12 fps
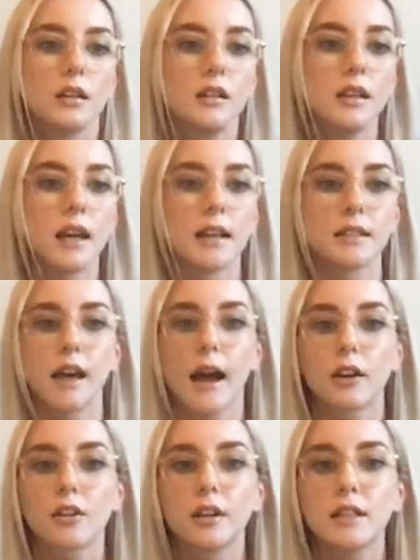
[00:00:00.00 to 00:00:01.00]
Yes,
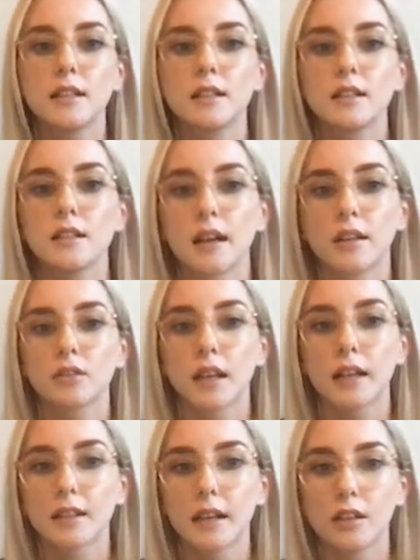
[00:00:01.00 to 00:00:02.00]
Ackroyd's
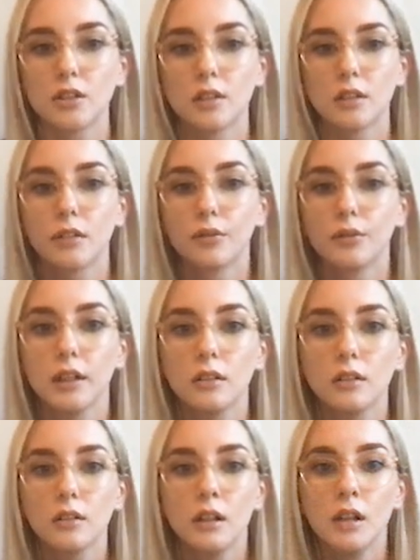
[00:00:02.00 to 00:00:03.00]
intertextualization of
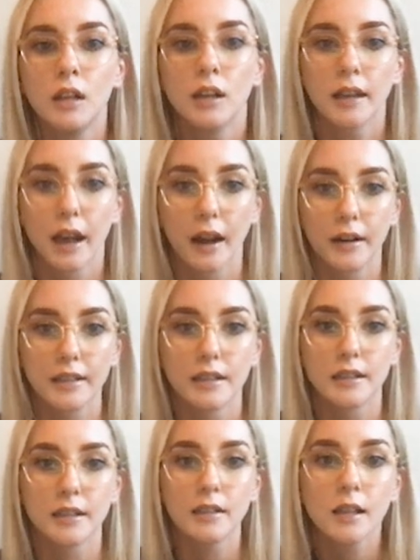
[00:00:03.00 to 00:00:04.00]
real
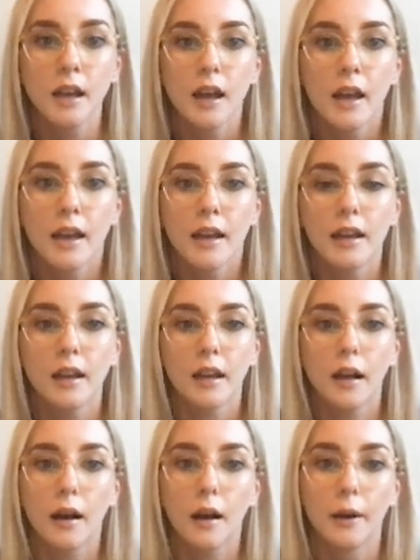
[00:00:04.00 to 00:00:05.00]
characters
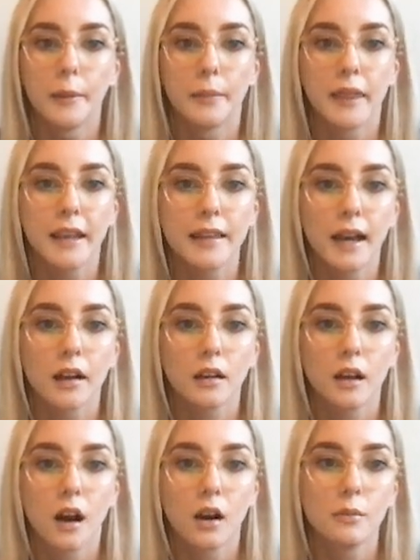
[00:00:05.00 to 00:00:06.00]
in that
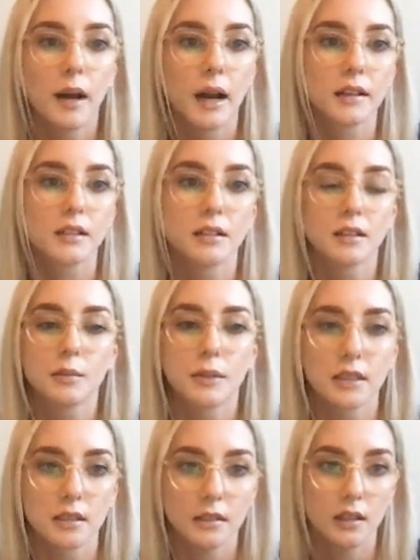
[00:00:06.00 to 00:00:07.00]
Karl Marx is
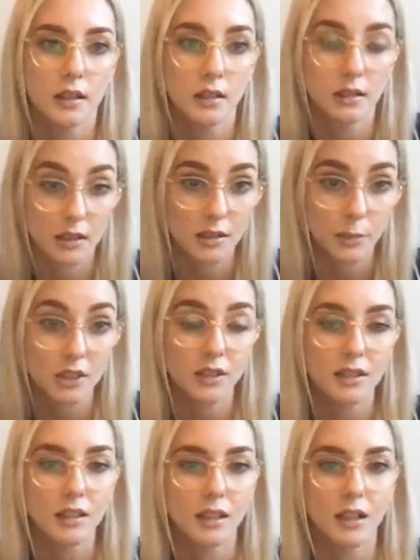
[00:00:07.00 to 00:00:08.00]

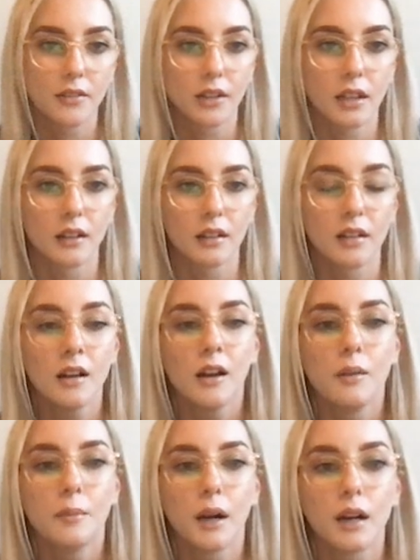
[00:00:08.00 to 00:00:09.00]
especially significant.
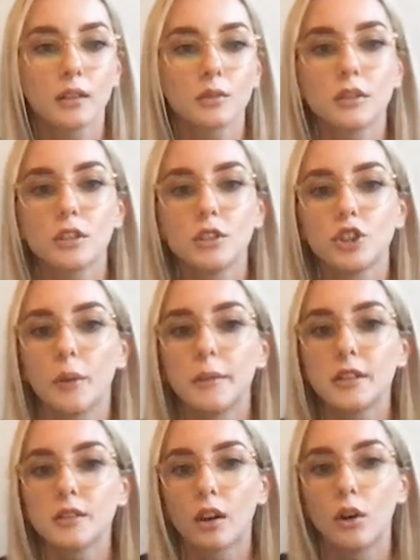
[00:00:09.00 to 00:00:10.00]
Marx was a
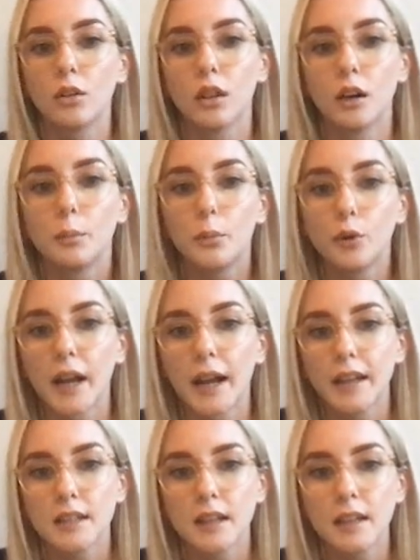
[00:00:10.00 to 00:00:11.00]
German scholar born
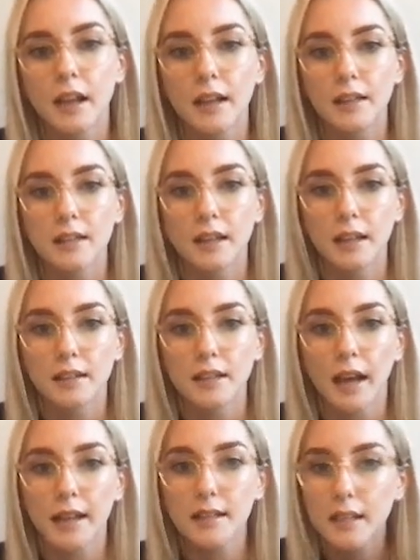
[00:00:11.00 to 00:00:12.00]
1818 to
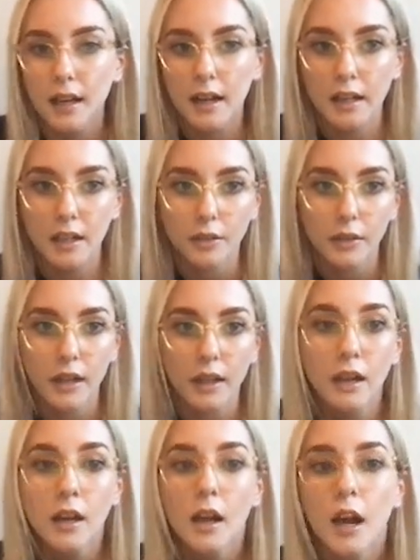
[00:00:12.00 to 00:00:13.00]
1883
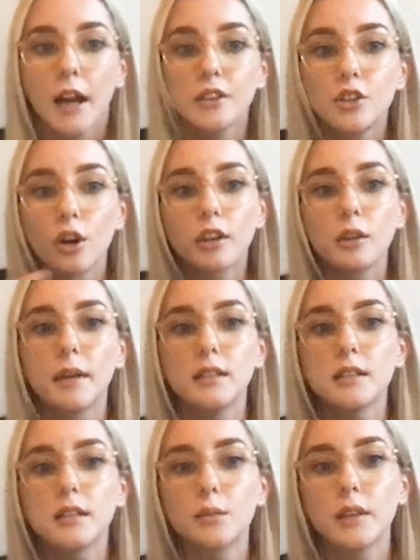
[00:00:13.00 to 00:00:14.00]
and
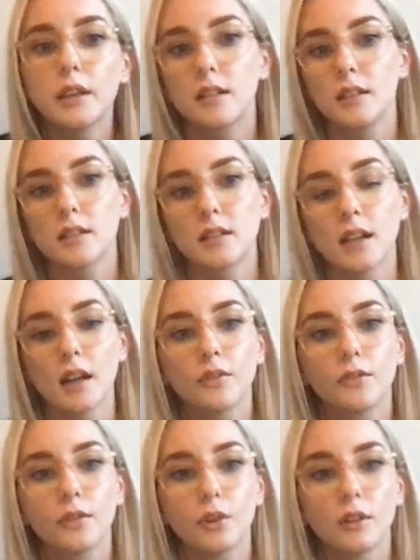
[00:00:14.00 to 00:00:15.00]
documented within the
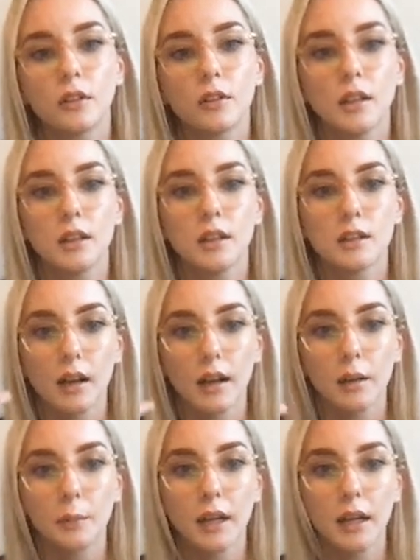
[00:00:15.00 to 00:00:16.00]
Stanford
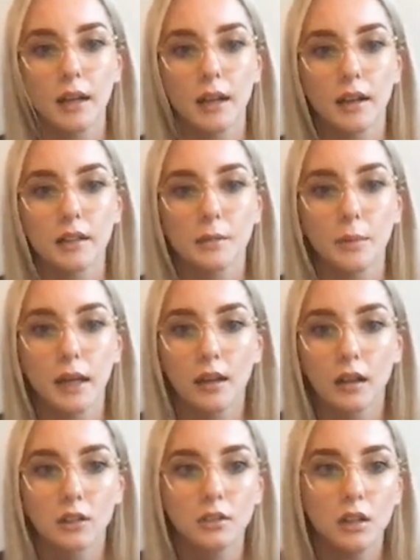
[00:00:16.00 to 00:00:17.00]
Encyclopedia as being
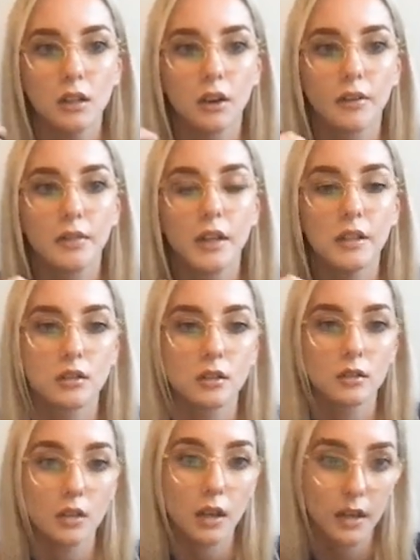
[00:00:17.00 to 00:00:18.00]
largely known for
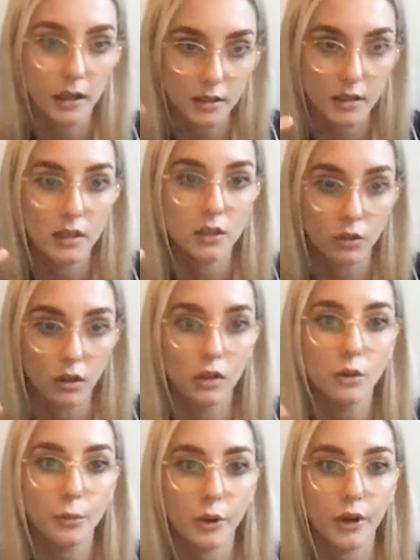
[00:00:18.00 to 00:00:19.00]
his
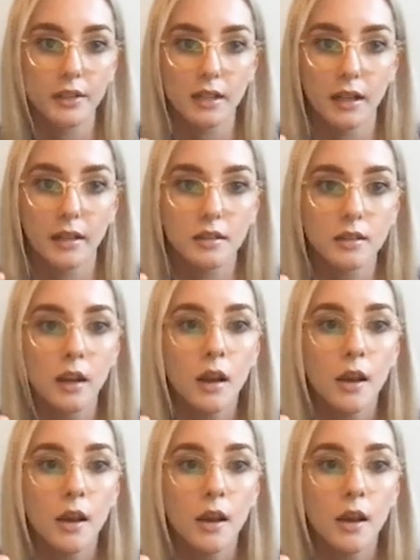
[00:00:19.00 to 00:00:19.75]
historical process